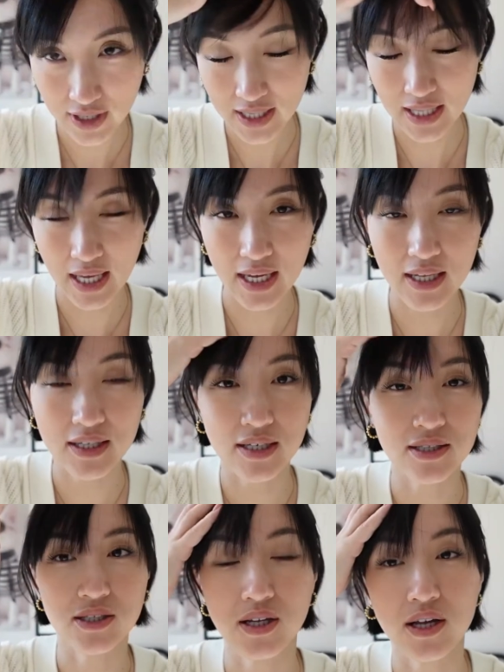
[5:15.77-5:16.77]
Very light,
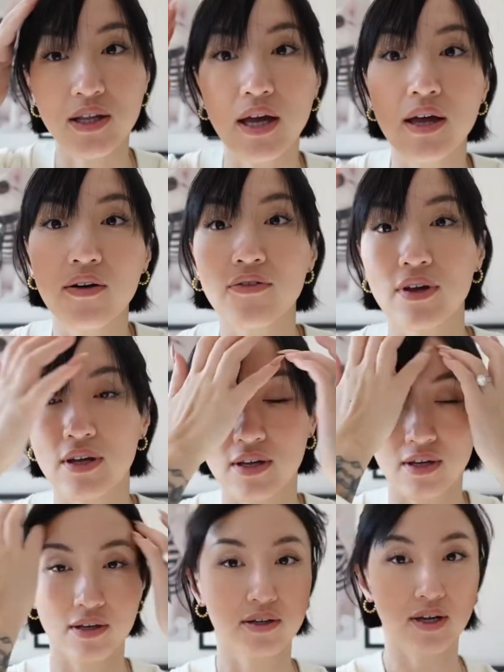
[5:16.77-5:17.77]
it's not
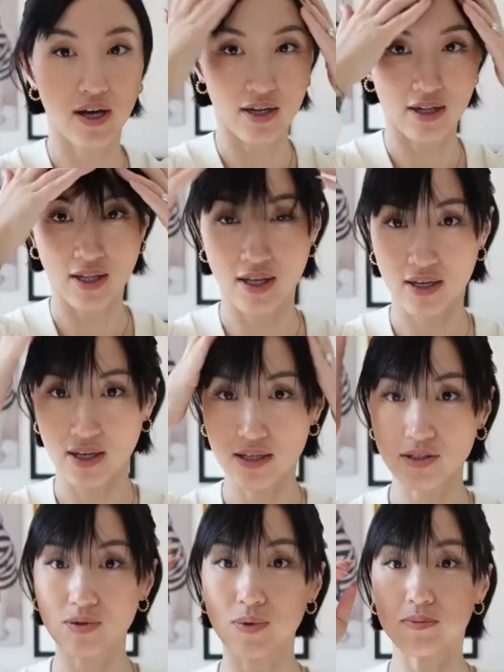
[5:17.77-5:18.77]
heavy, kind of like a
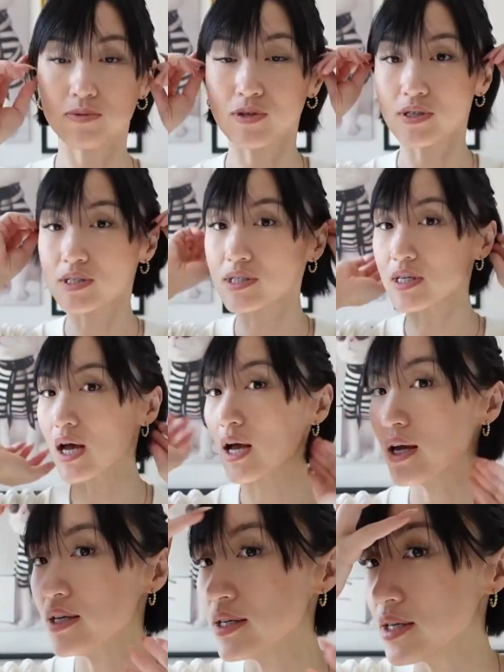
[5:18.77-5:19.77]
sweep to the
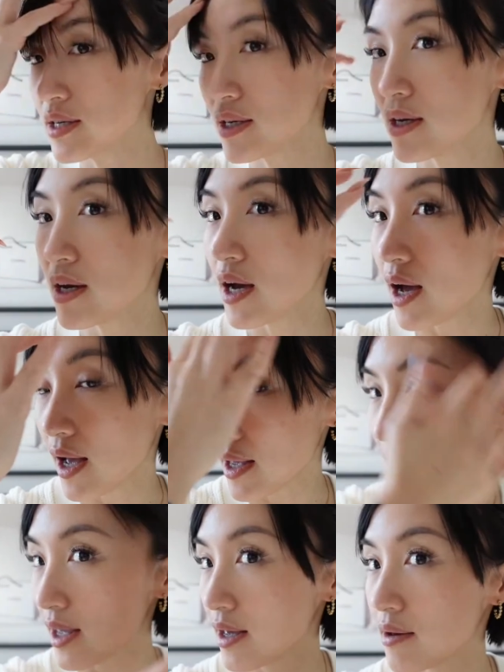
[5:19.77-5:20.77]
side. I
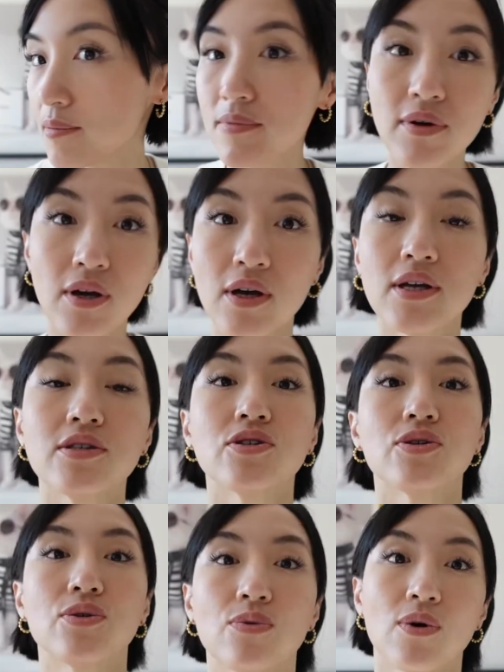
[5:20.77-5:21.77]
am going
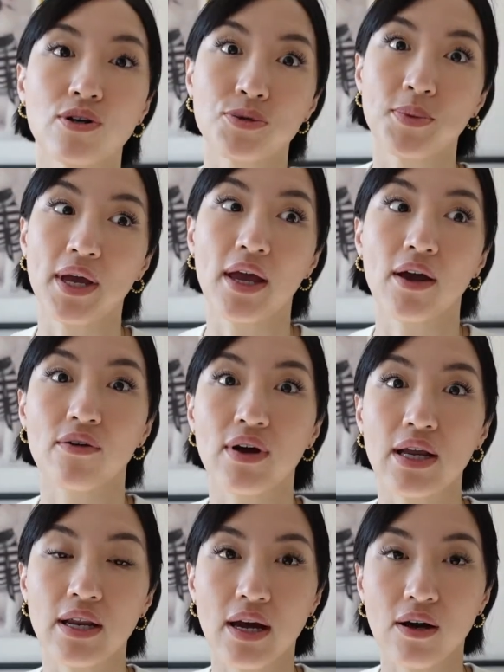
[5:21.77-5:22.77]
to wash my hair
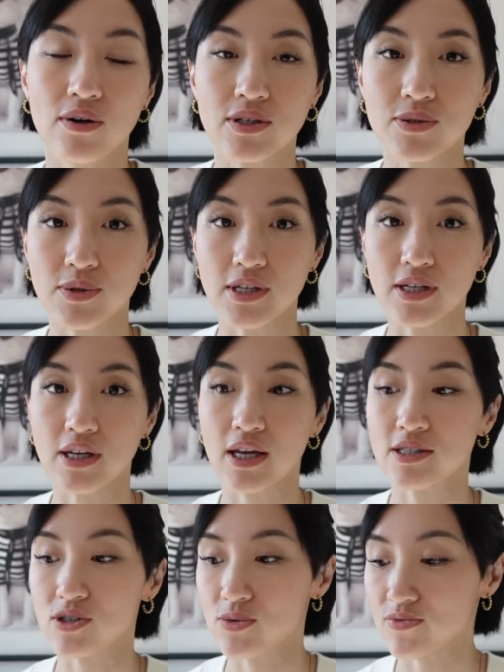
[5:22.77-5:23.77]
right now because we didn't
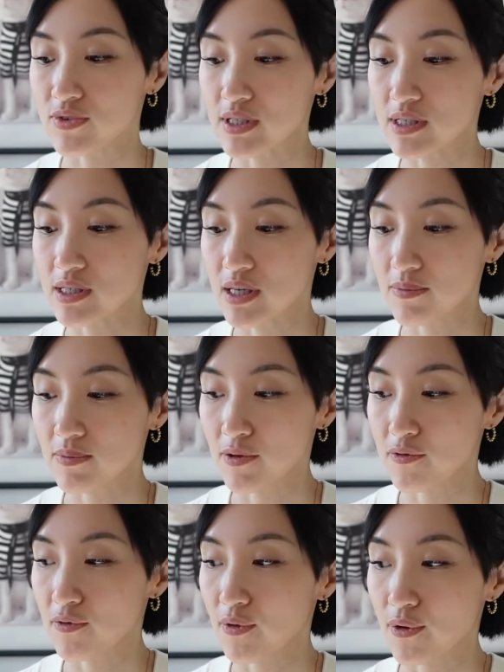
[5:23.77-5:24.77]
get to rinse it
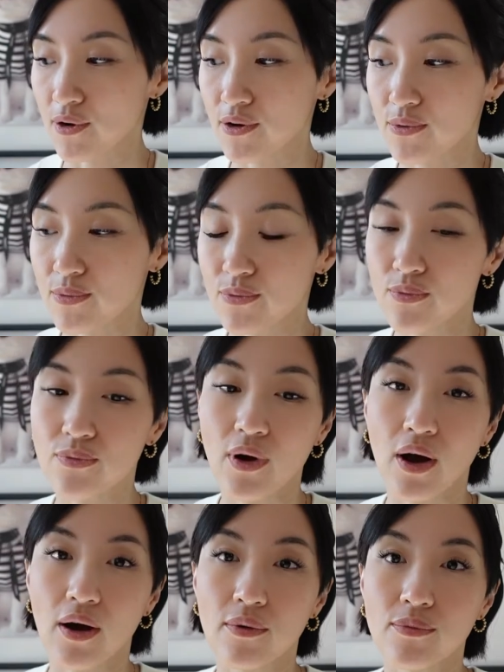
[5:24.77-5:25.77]
before
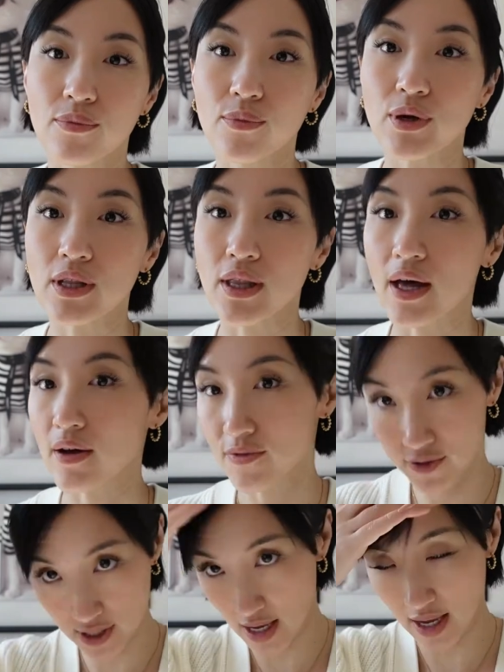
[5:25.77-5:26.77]
we
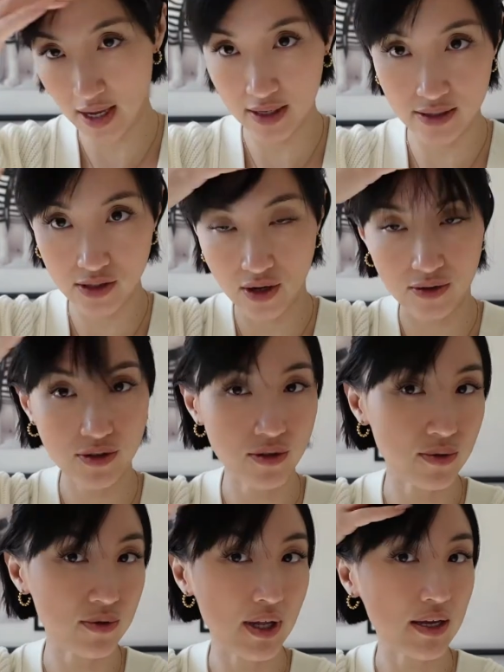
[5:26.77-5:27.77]
left, and
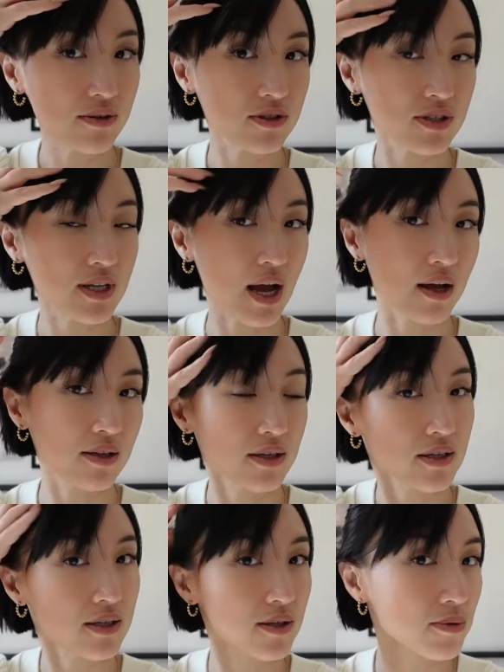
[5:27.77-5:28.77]
also like style
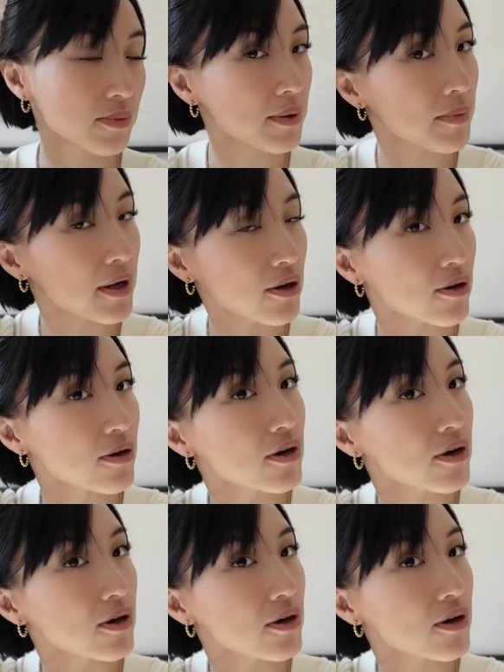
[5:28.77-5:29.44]
it a little bit better.